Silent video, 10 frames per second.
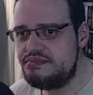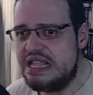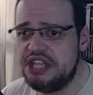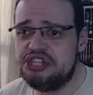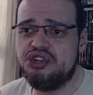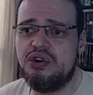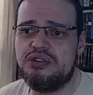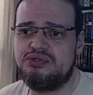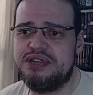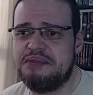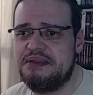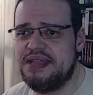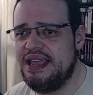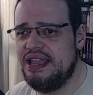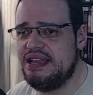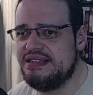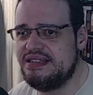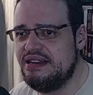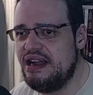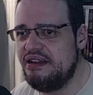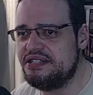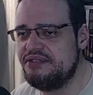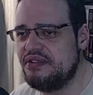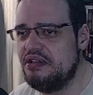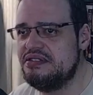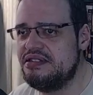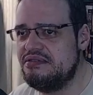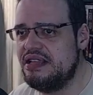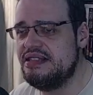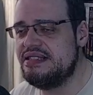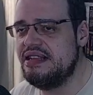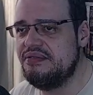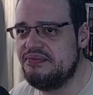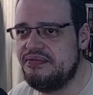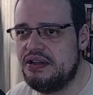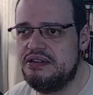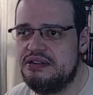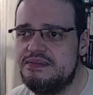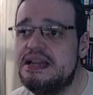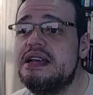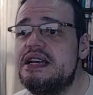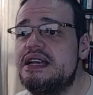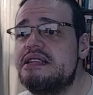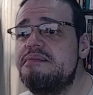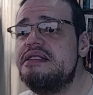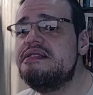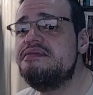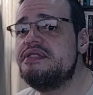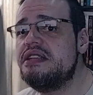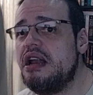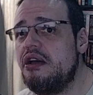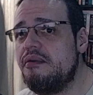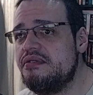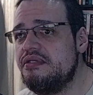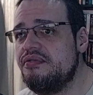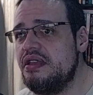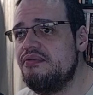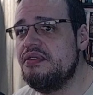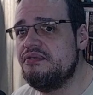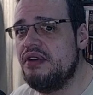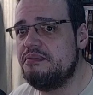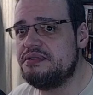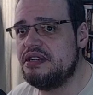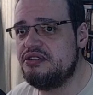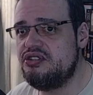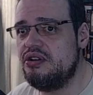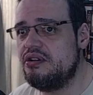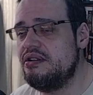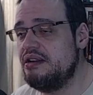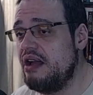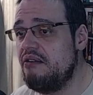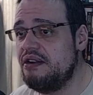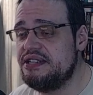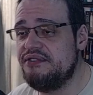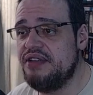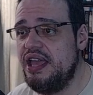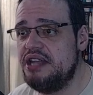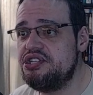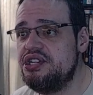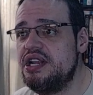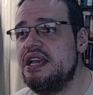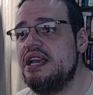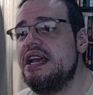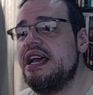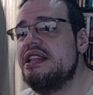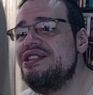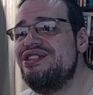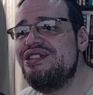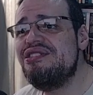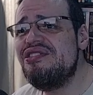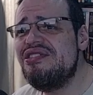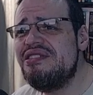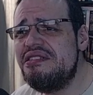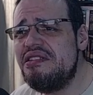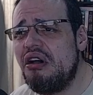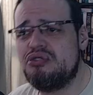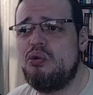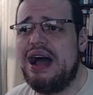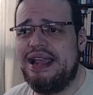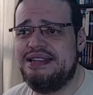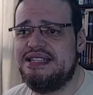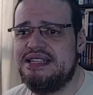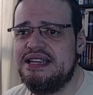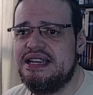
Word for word: In short, Sweet Baby Incorporated is a narrative consultancy firm. It means if, develop if developers are stuck on a narrative hitch, not quite.